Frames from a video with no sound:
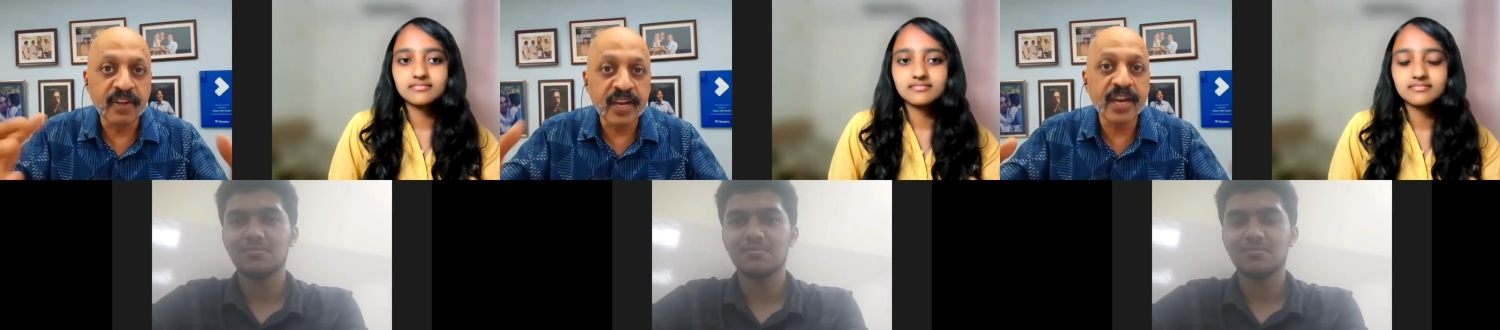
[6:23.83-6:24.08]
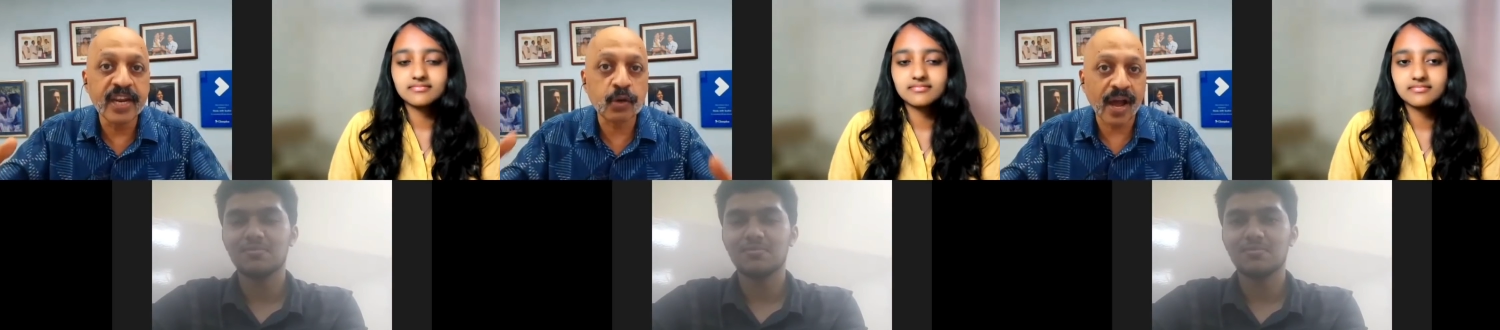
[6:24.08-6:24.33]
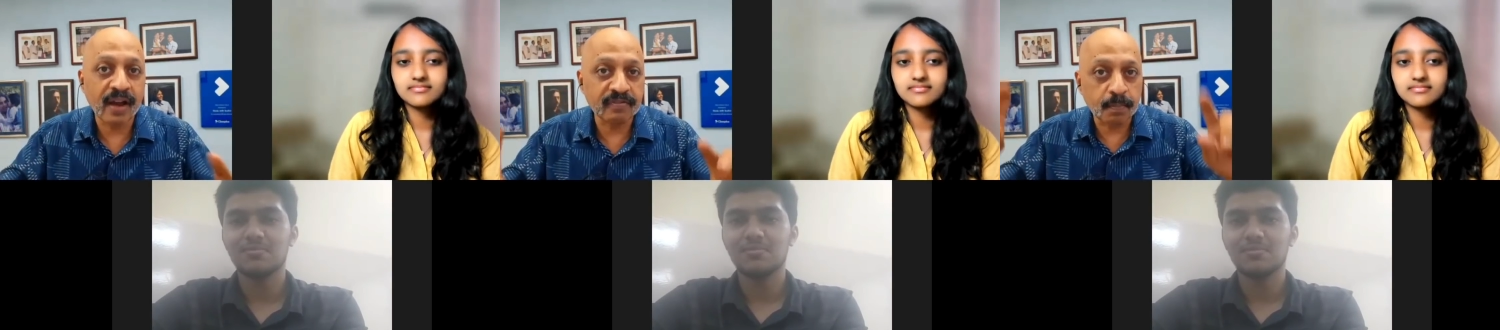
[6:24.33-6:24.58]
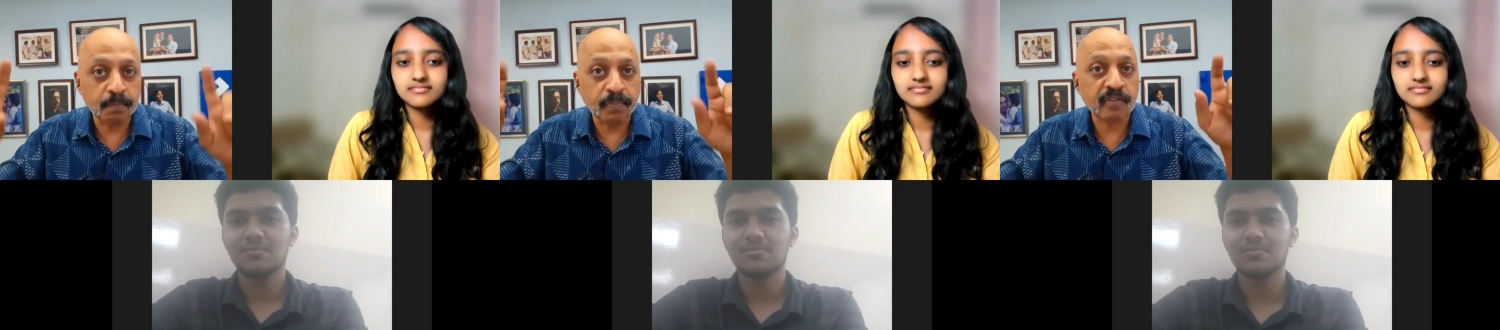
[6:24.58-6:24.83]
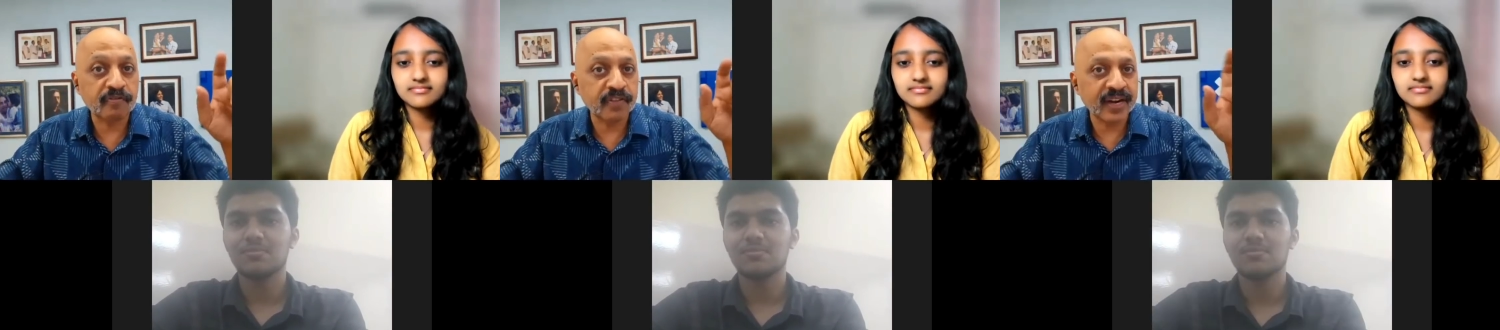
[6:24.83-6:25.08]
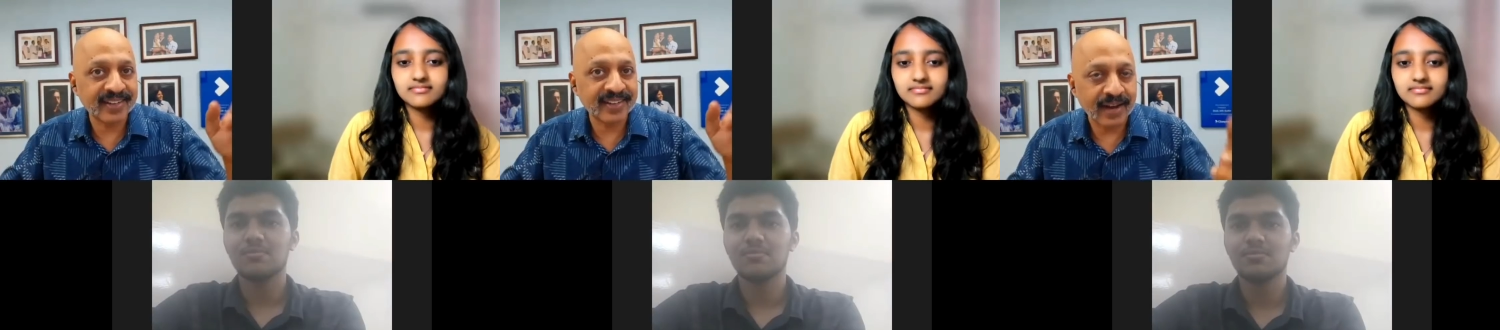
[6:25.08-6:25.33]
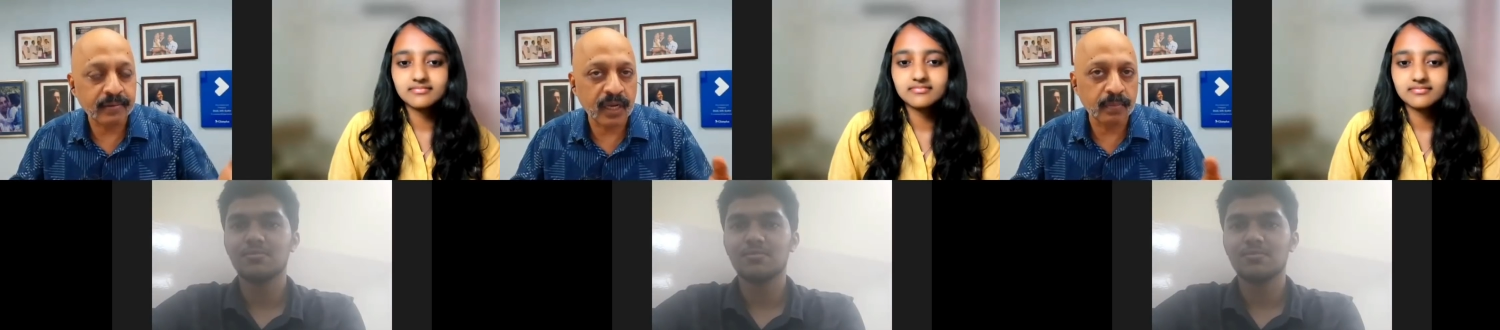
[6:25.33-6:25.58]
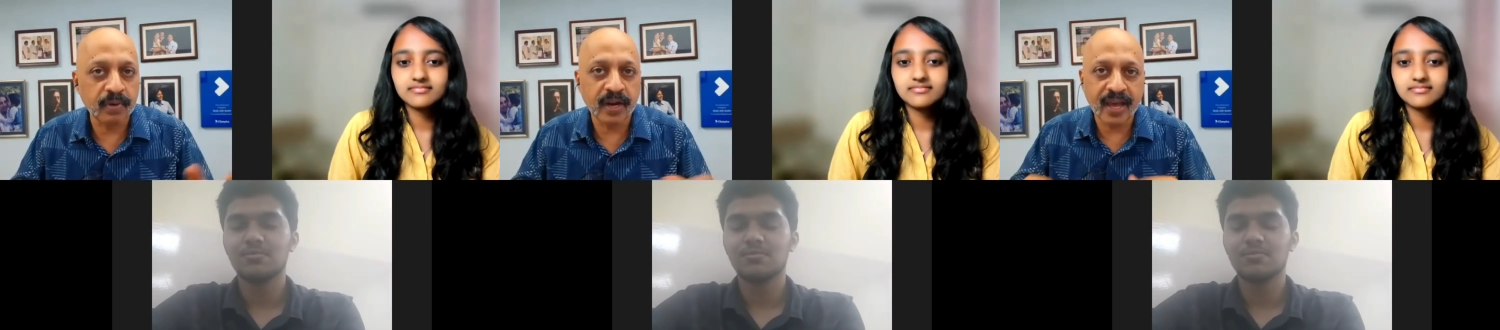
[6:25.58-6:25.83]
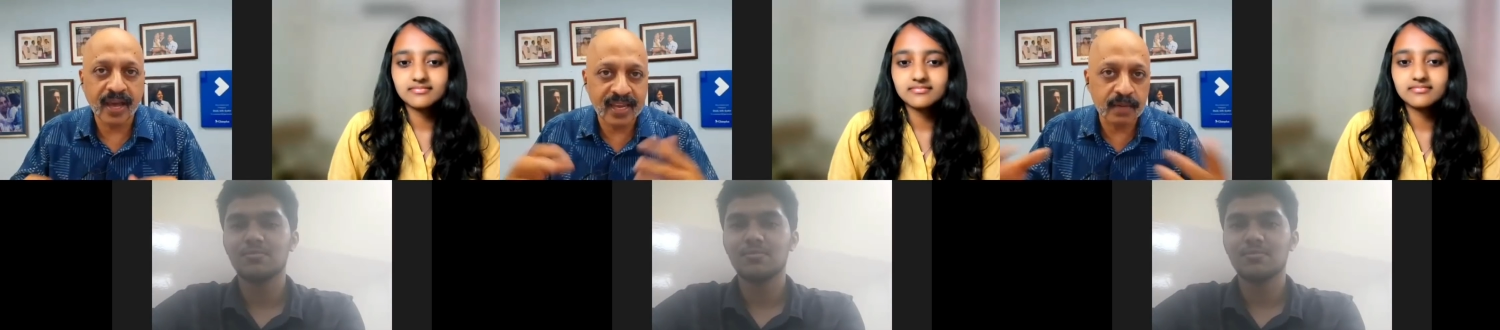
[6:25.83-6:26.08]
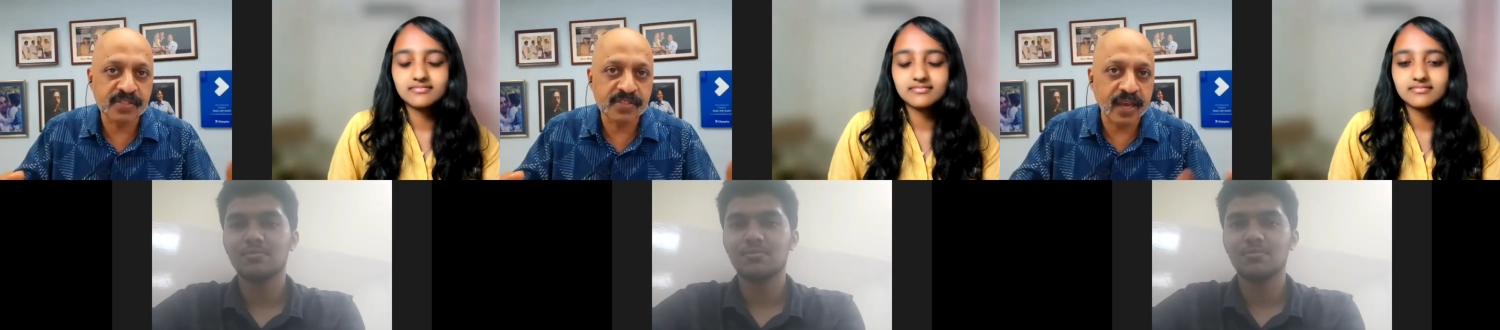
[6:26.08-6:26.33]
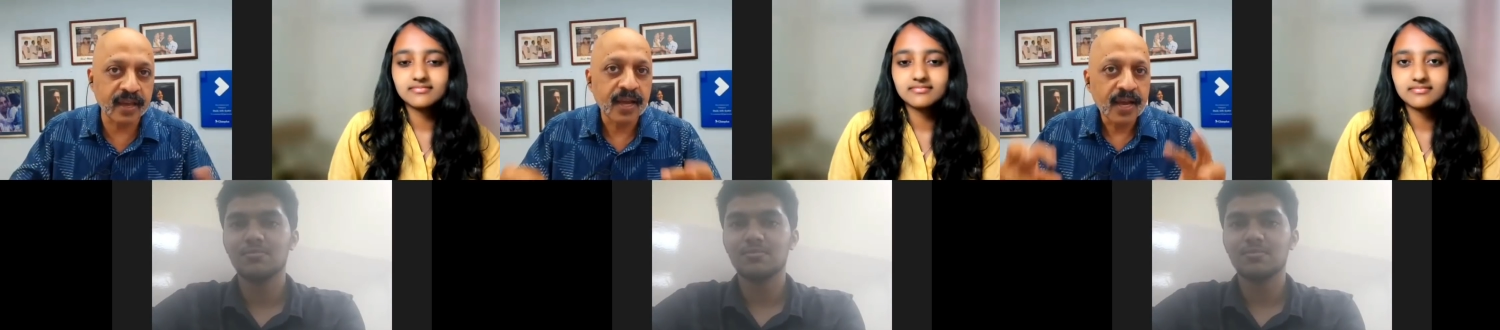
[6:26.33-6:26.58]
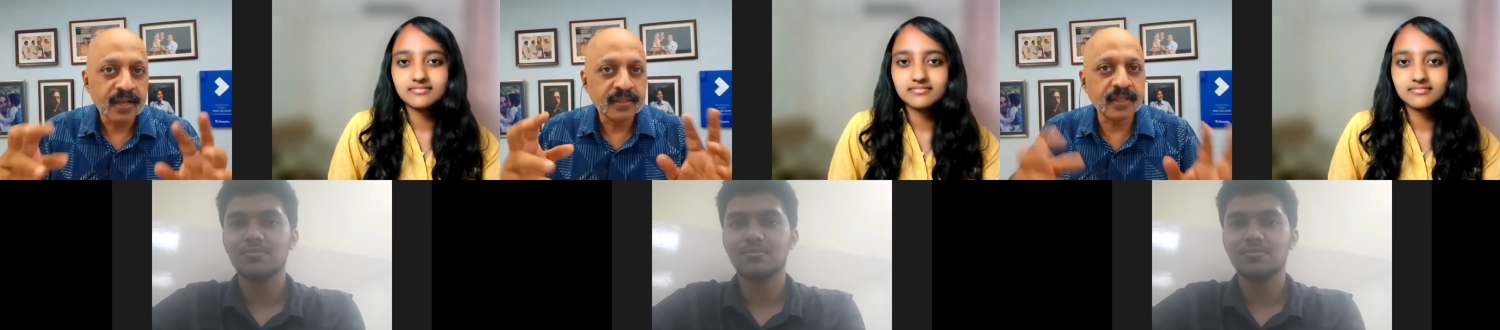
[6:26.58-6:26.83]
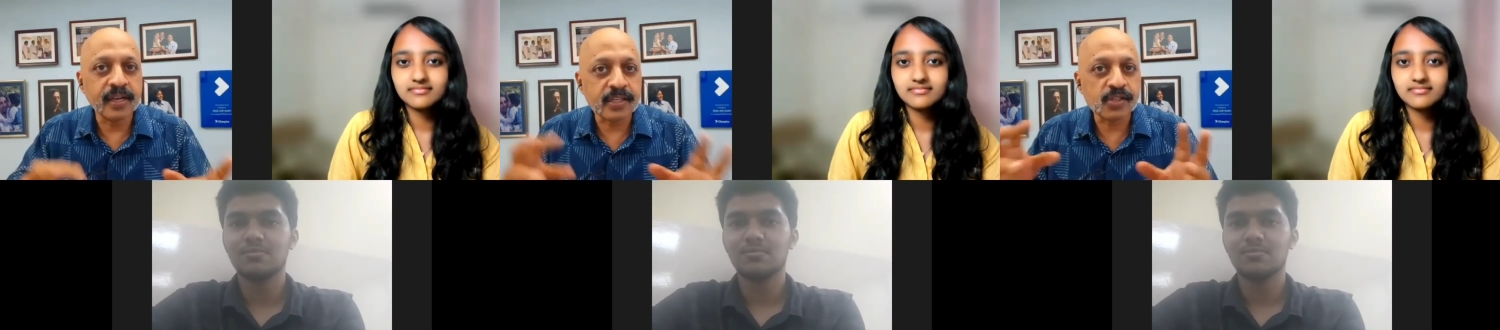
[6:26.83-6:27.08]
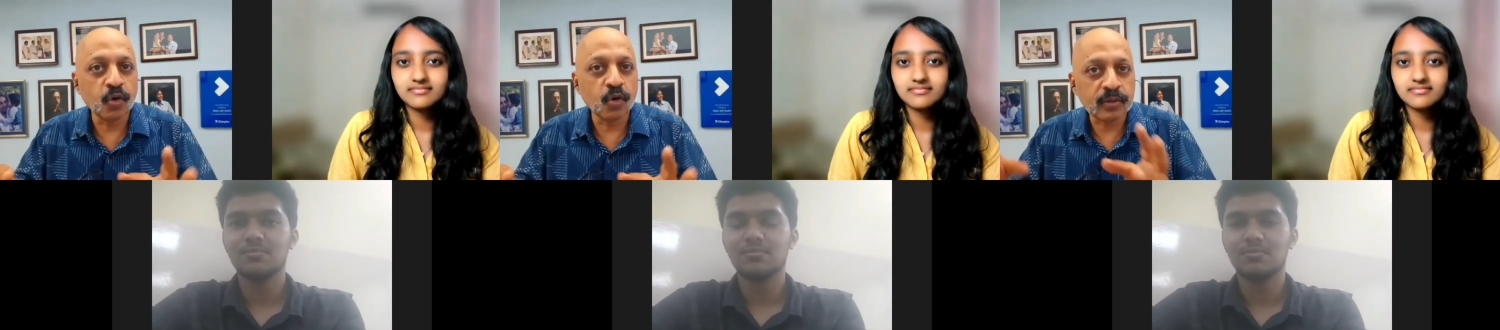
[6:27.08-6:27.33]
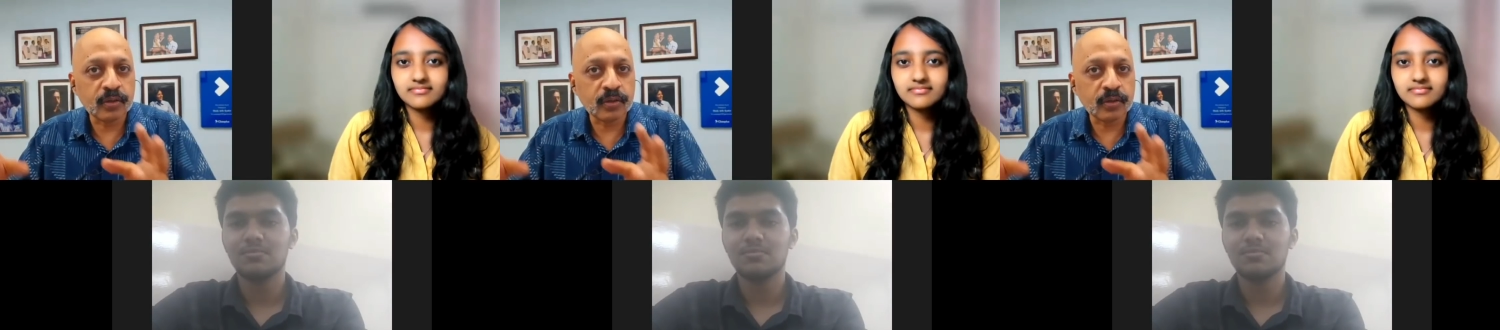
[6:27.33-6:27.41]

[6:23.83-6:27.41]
Speaker 1: need to have the perfect timetable and i keep saying that there is no